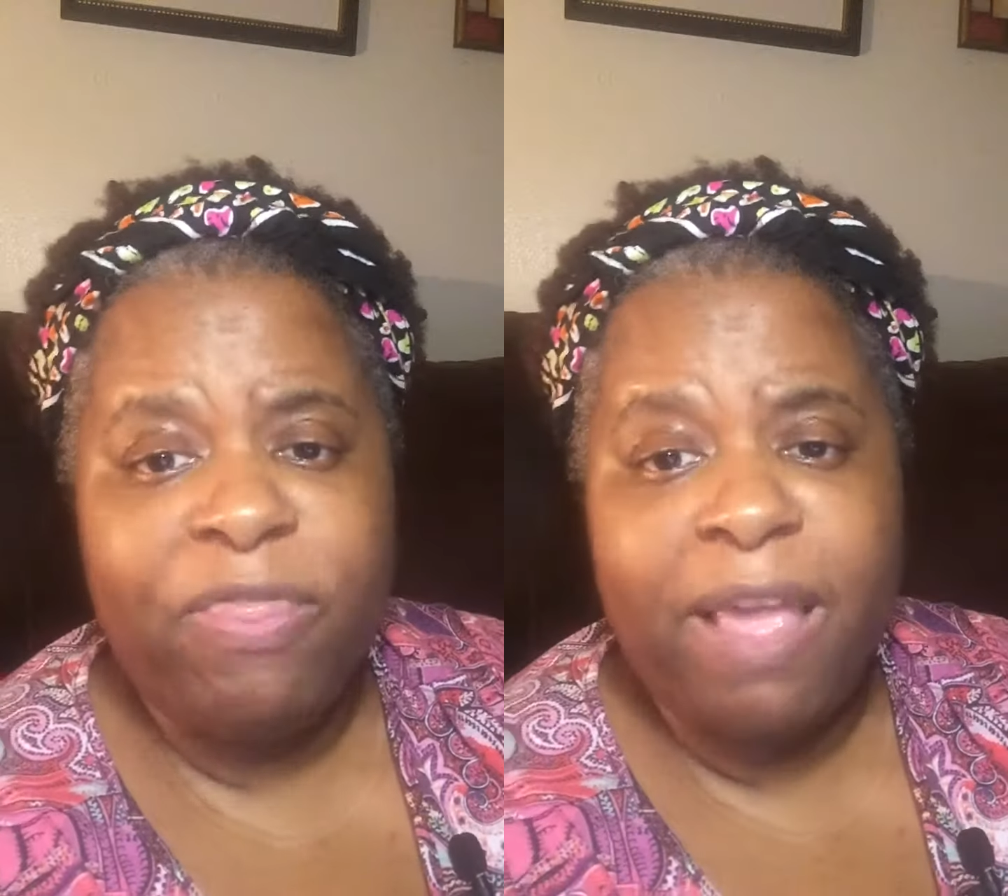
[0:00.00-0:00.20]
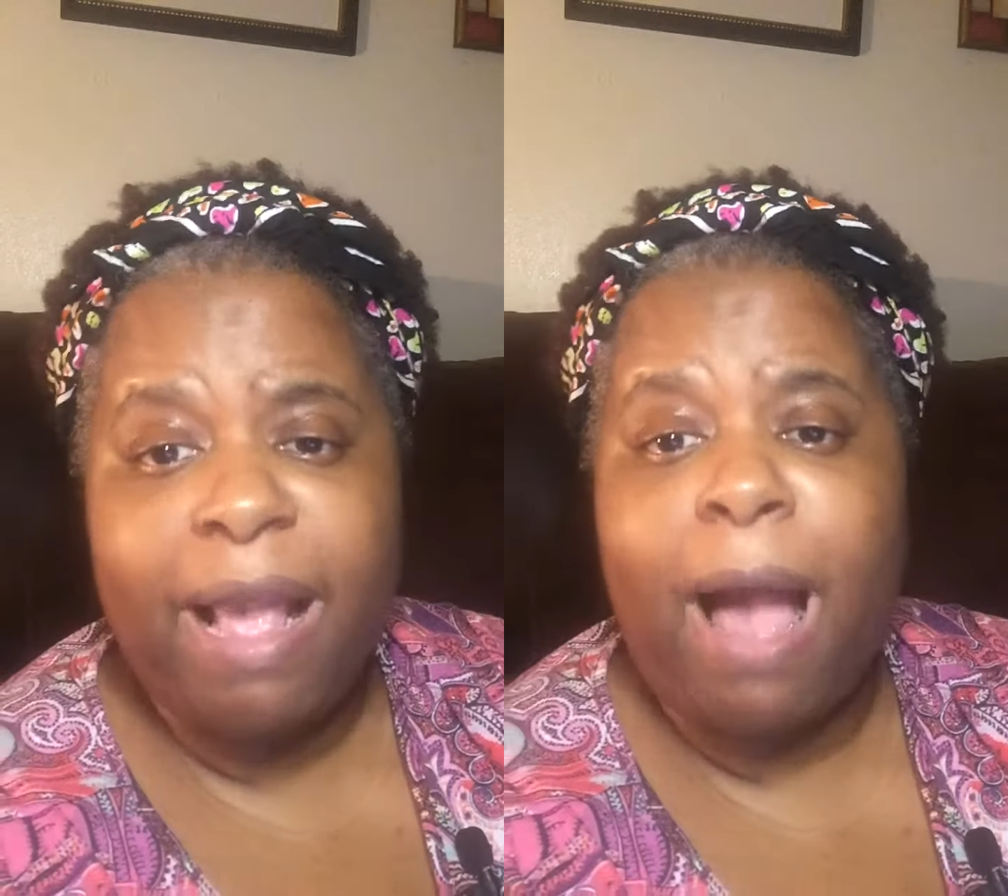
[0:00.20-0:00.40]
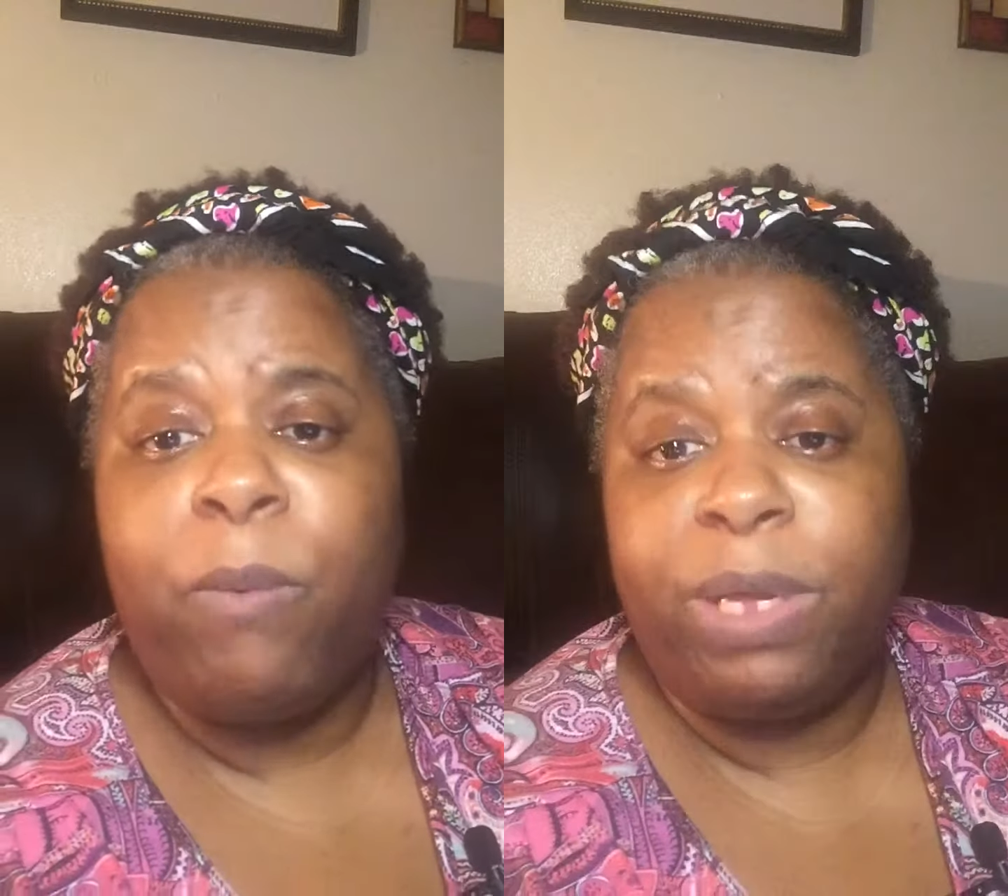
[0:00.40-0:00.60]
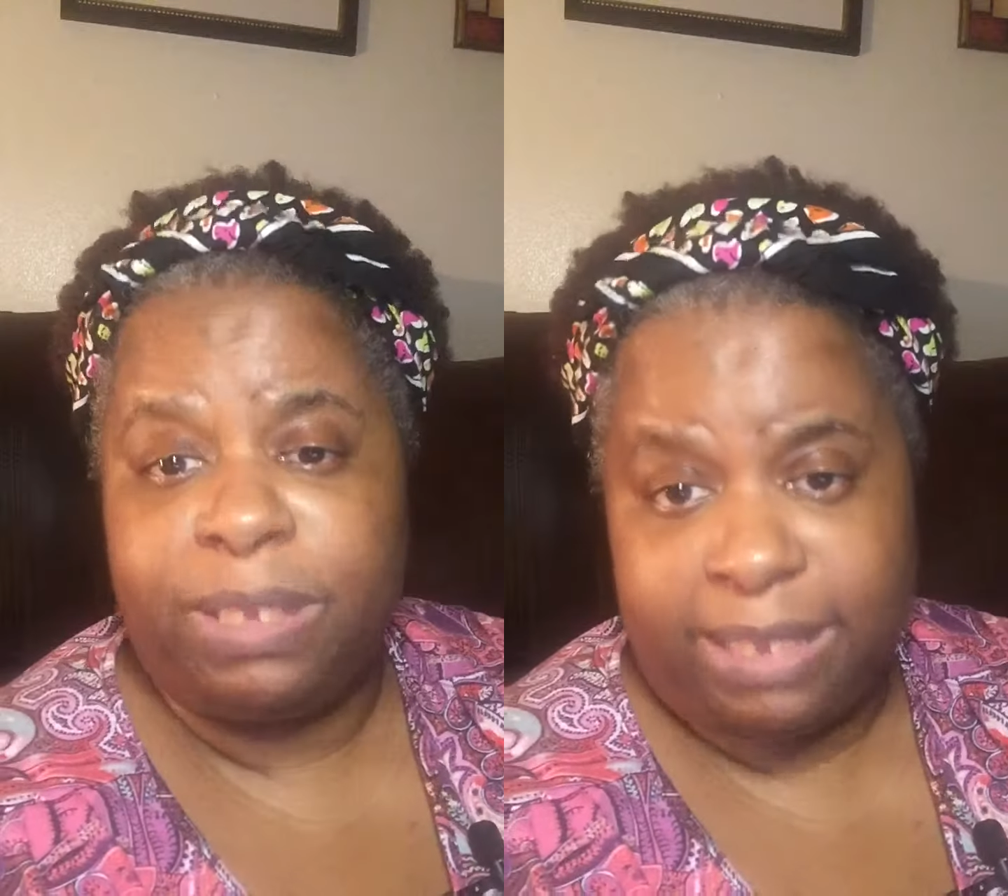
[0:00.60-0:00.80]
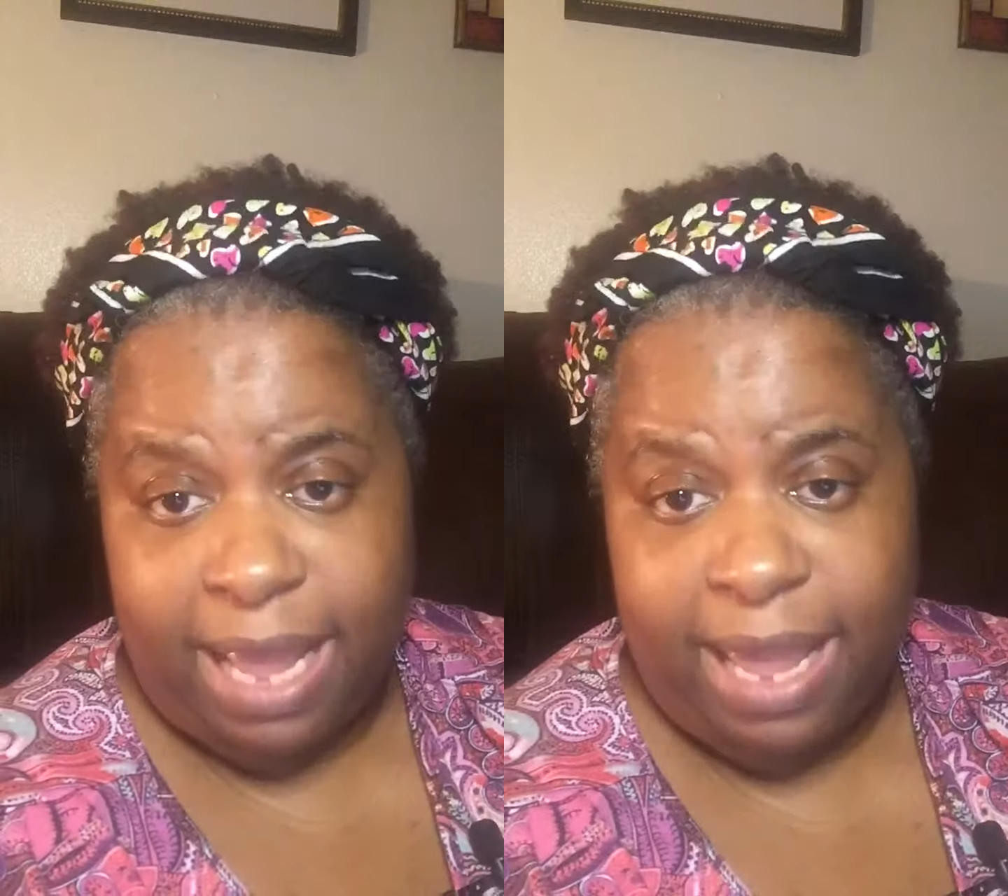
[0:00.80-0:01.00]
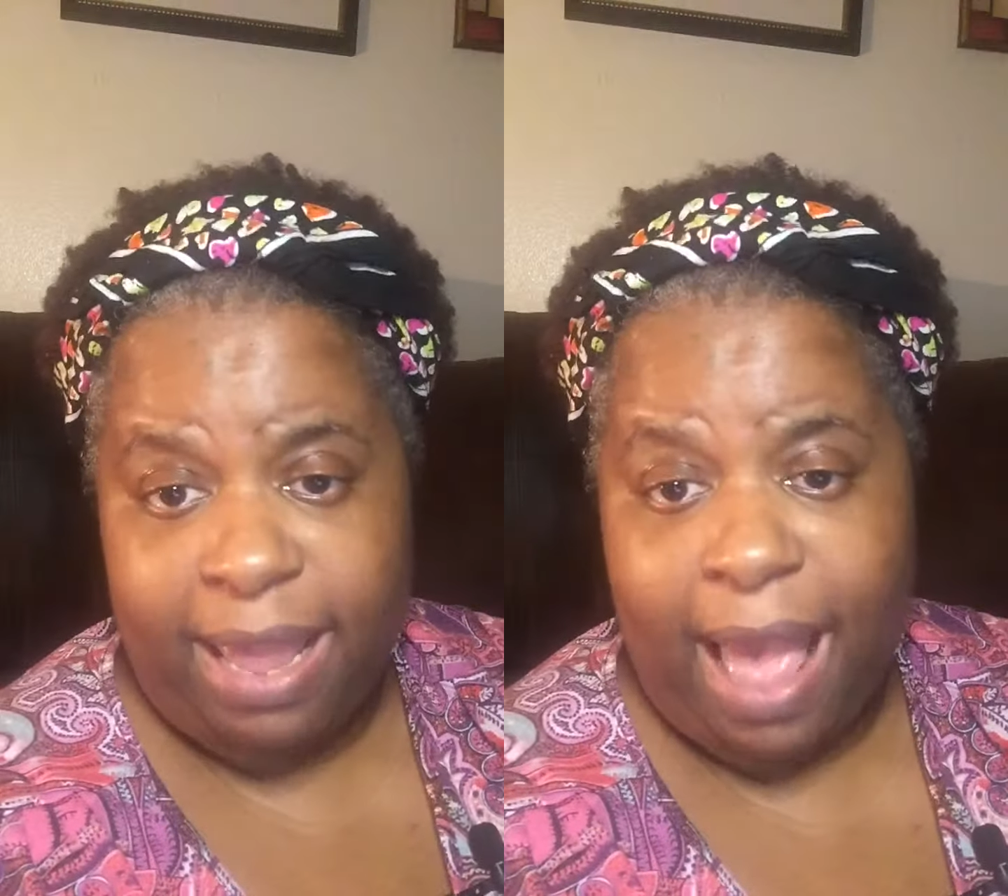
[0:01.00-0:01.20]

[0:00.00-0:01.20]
thing I will say